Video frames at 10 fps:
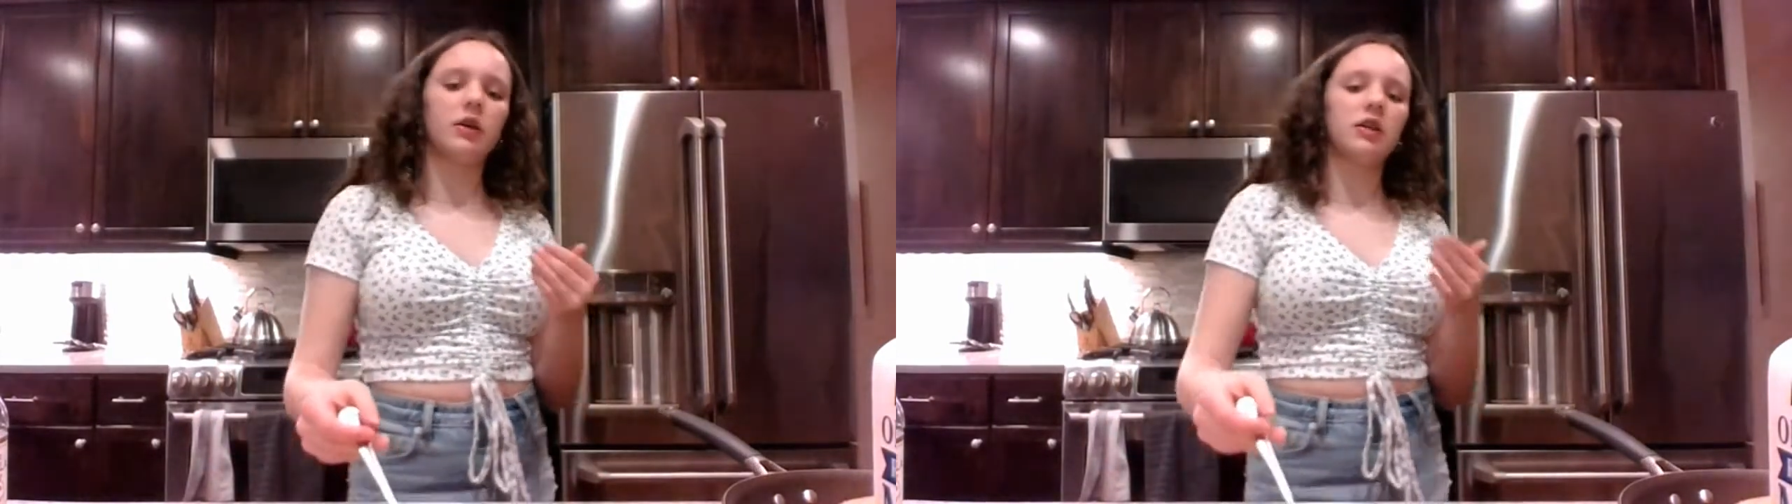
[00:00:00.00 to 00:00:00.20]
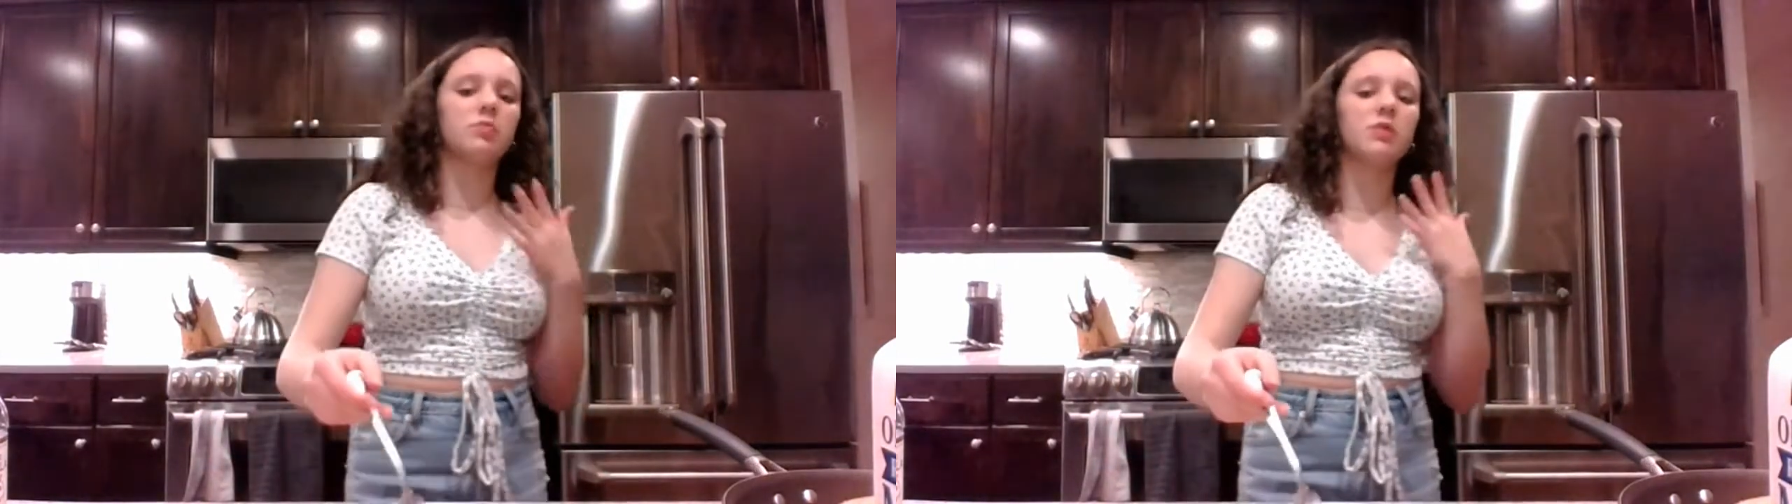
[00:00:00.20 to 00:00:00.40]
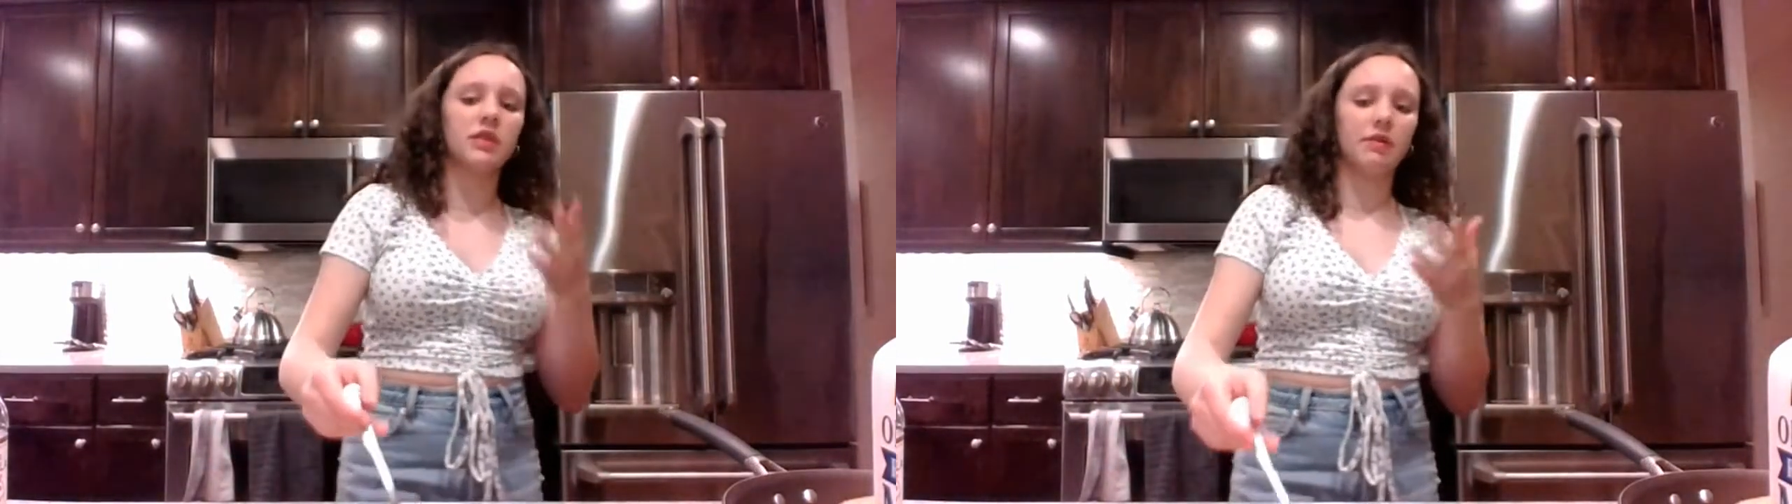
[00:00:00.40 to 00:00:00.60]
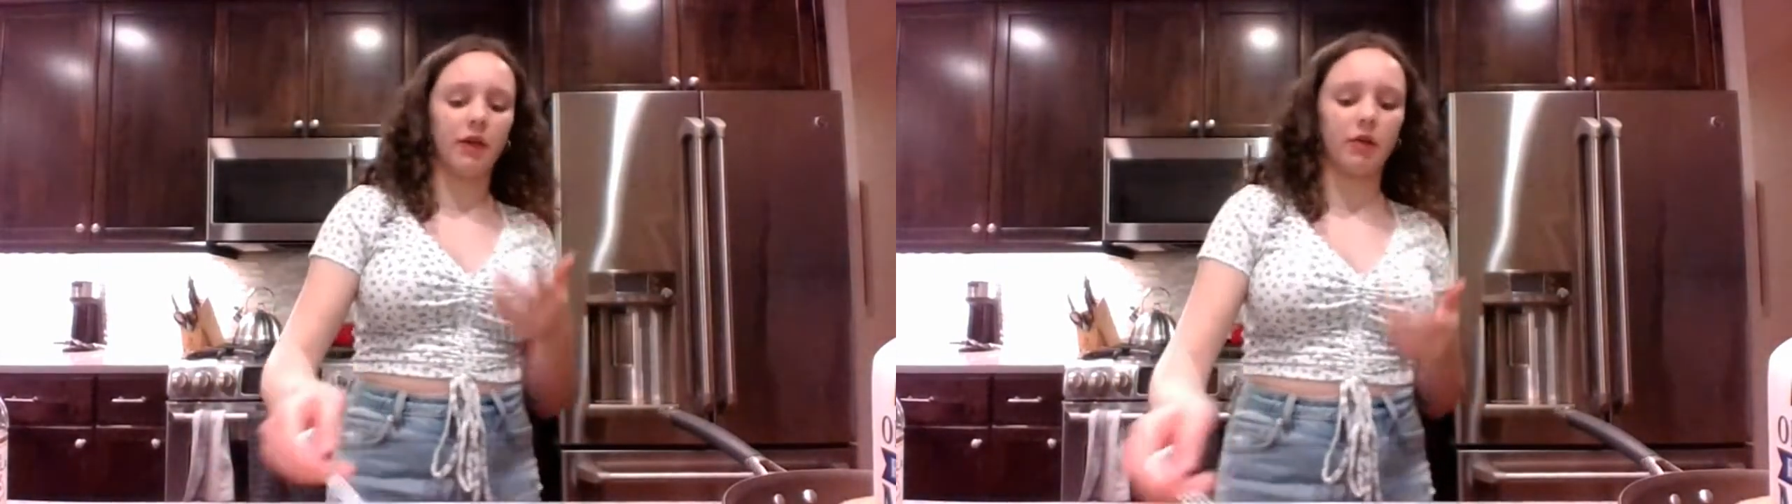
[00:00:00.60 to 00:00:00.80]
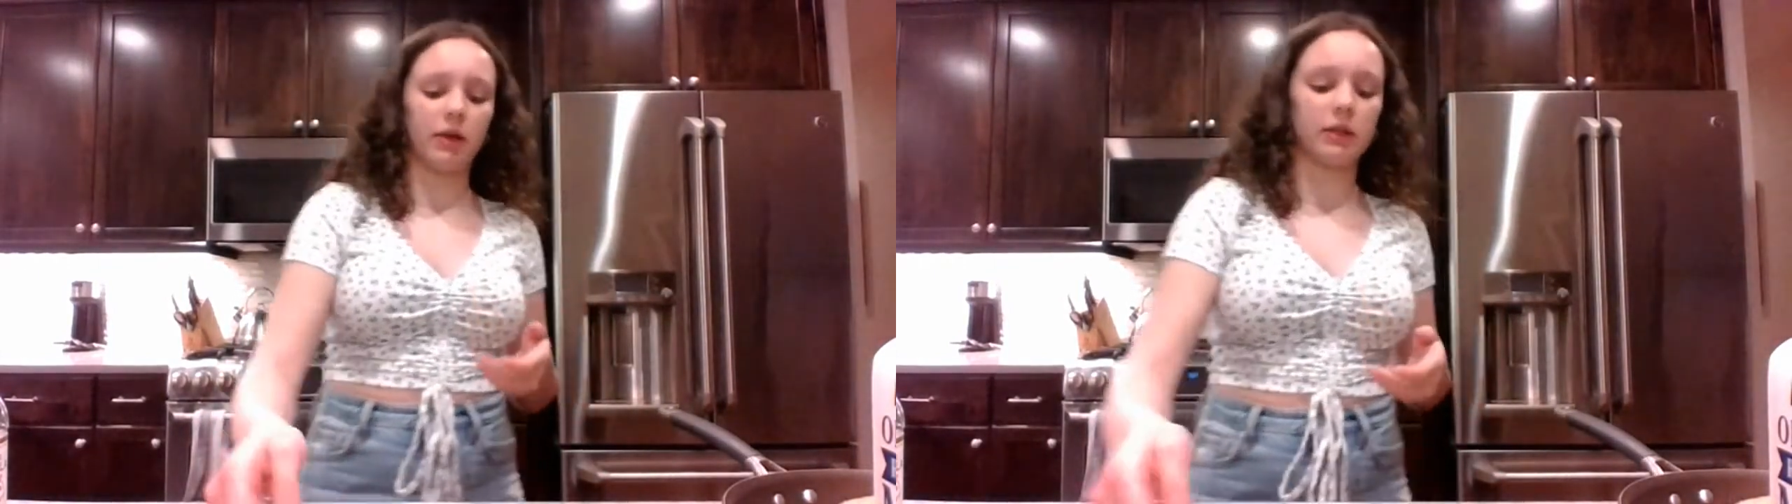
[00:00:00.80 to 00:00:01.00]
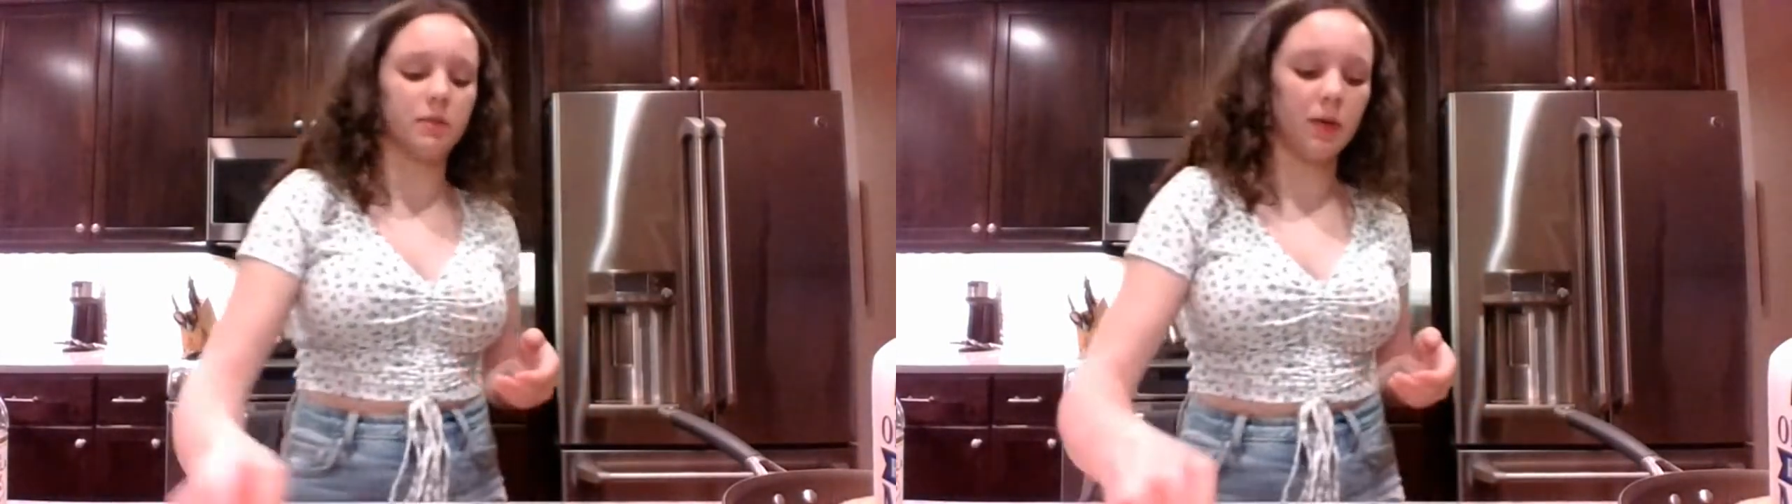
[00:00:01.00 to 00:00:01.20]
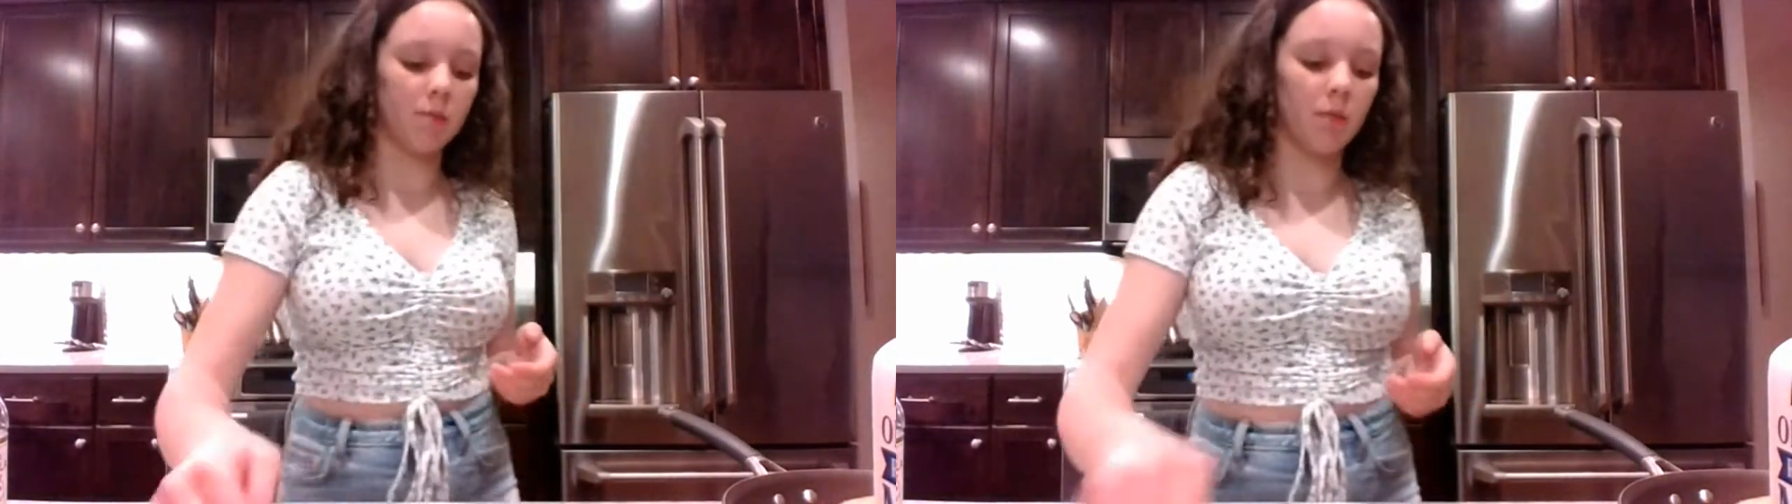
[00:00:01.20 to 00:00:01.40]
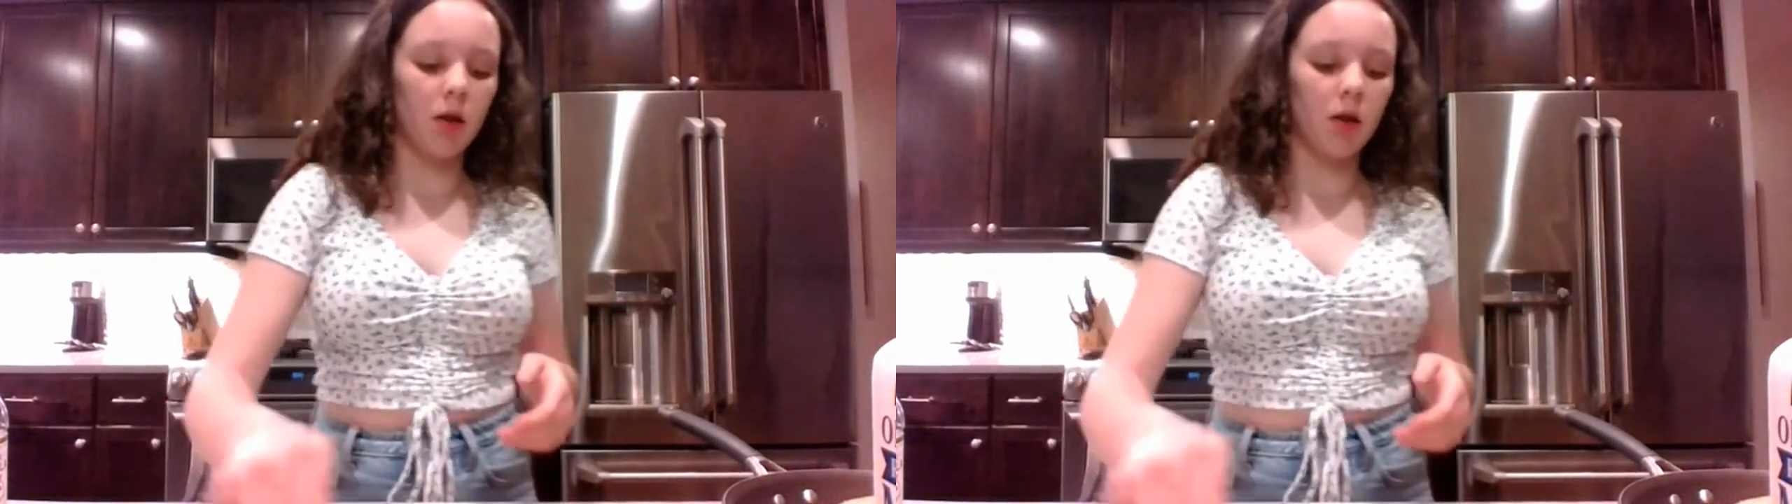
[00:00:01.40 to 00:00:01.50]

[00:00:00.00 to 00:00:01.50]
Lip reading: specific recipe.